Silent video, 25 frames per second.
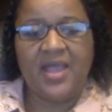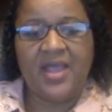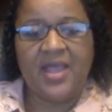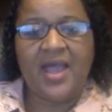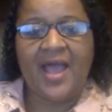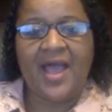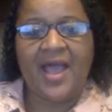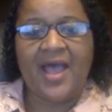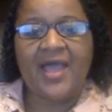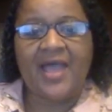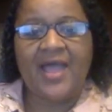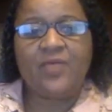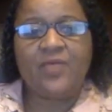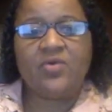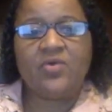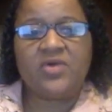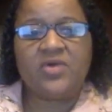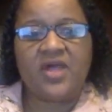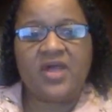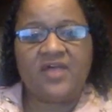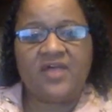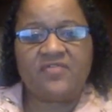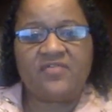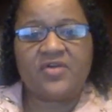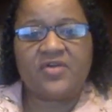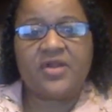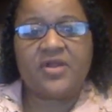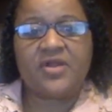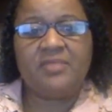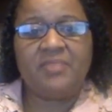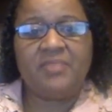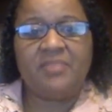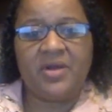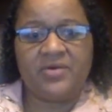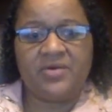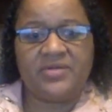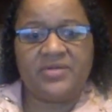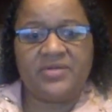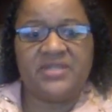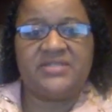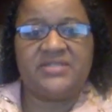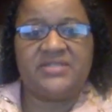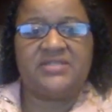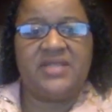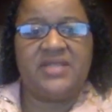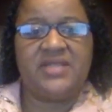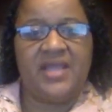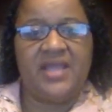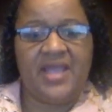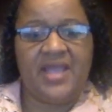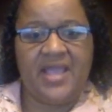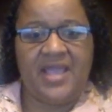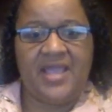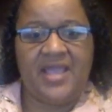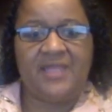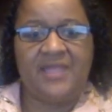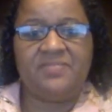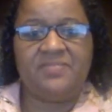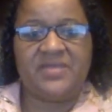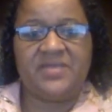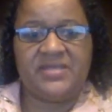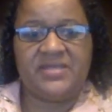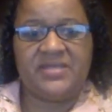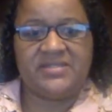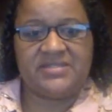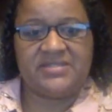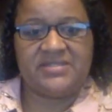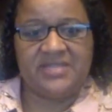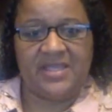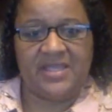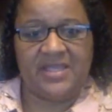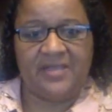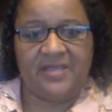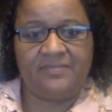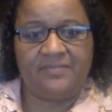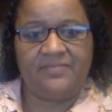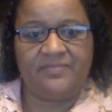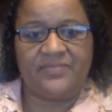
I will cover components A, B, C.